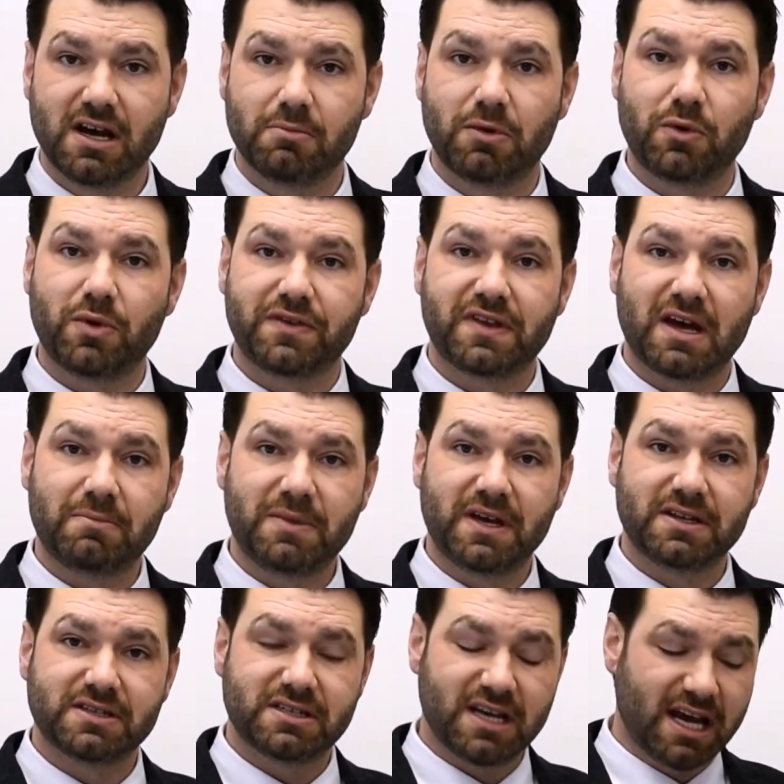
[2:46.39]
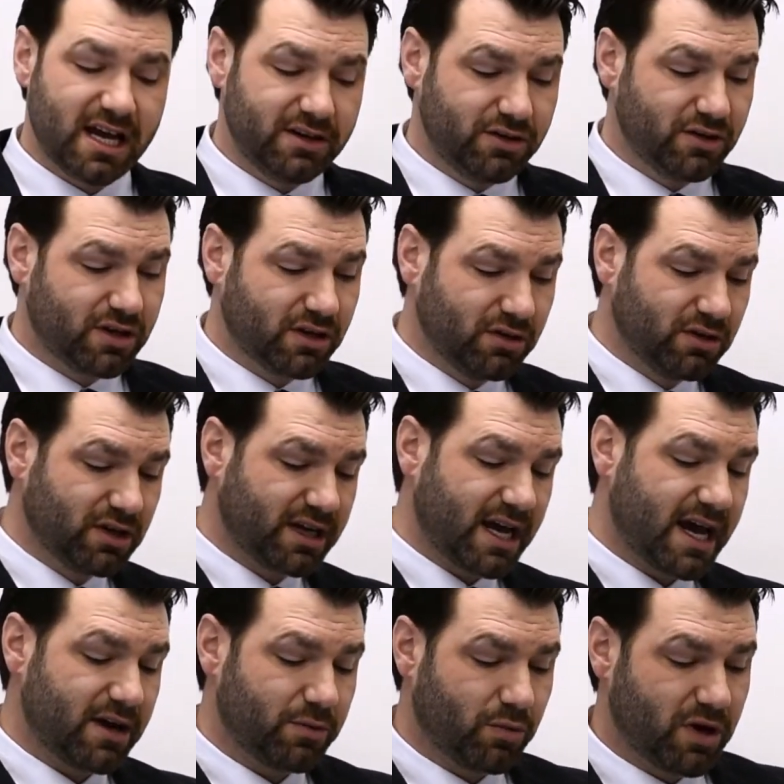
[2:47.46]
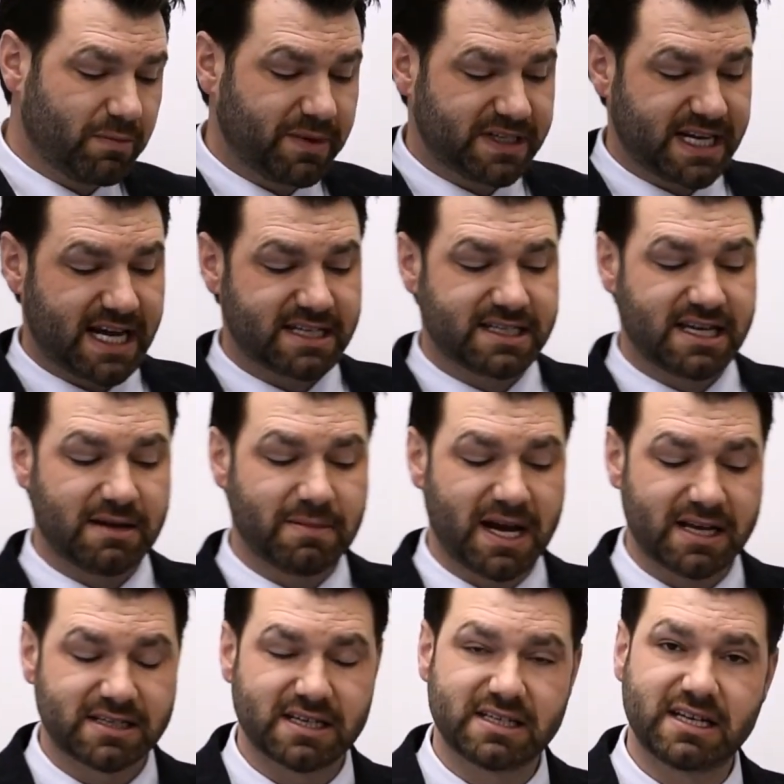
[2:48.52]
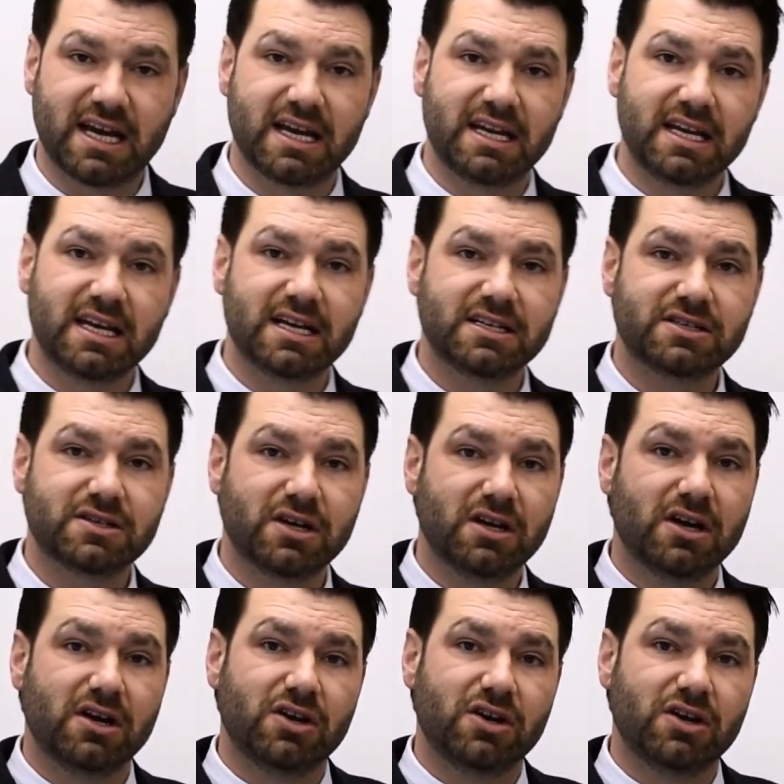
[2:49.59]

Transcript: But with that being said, you can look at what potassium acetate is,